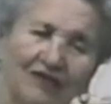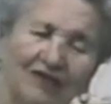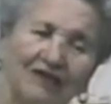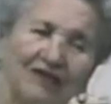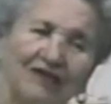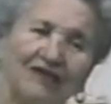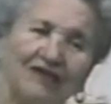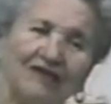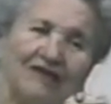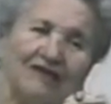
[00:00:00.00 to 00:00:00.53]

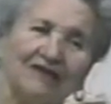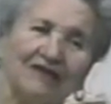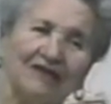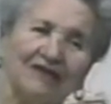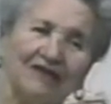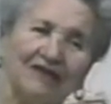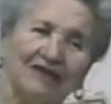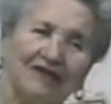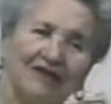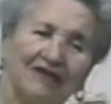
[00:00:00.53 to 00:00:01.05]
with the, uh,
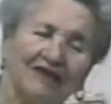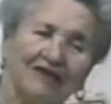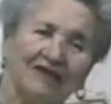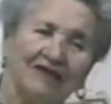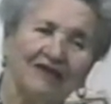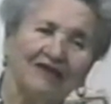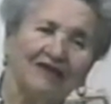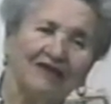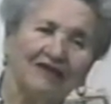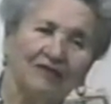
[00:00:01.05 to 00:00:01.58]

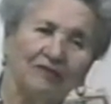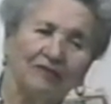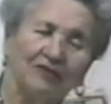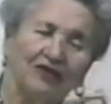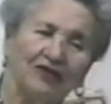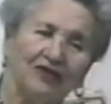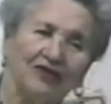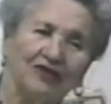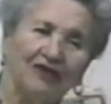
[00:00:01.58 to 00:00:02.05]
the